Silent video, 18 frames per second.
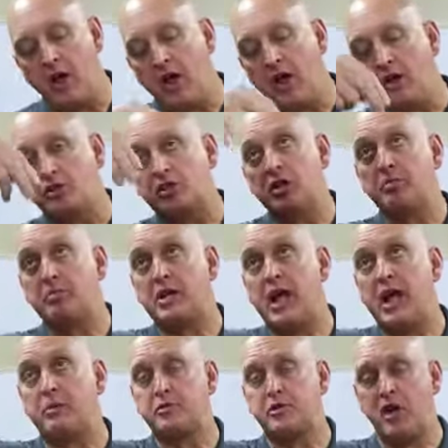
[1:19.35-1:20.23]

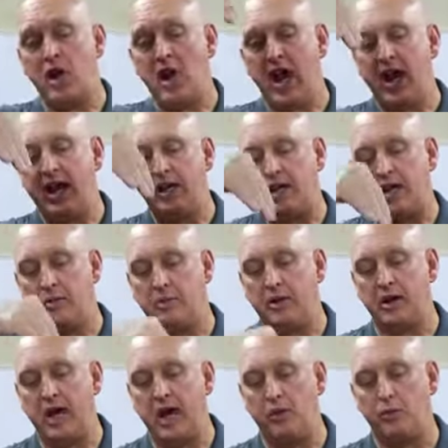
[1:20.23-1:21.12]
sometimes the light
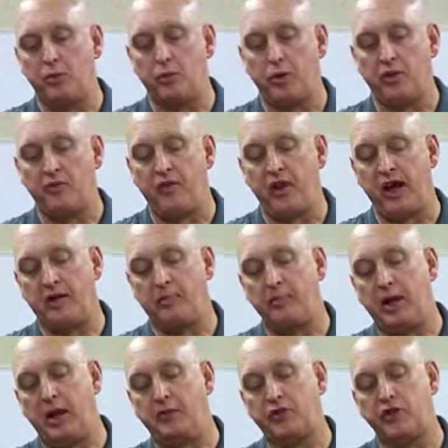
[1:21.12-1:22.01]
coming down will reflect.
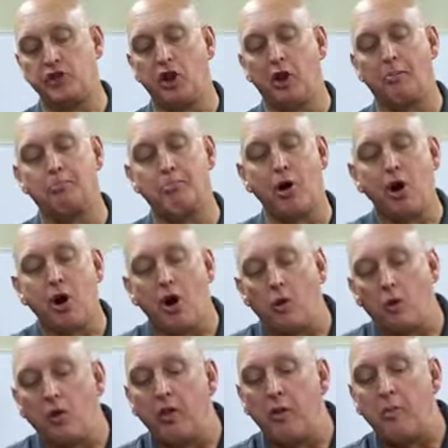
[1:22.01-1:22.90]
It's a little
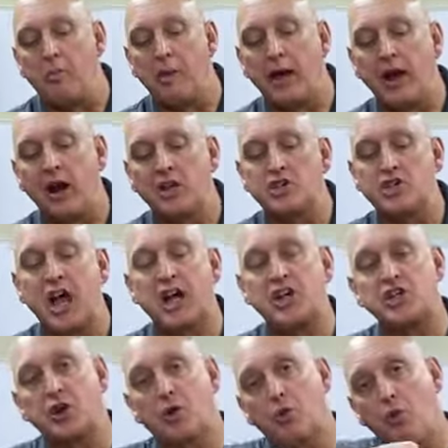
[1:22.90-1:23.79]
burr where the metal is
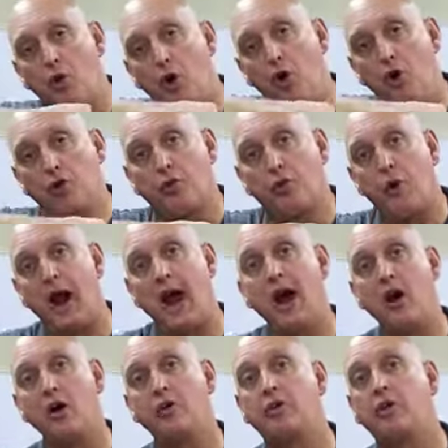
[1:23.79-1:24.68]
actually rolled
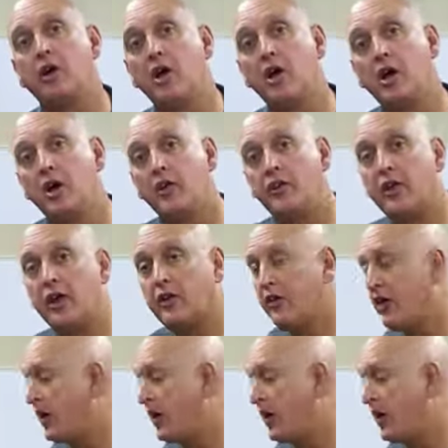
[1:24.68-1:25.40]
around the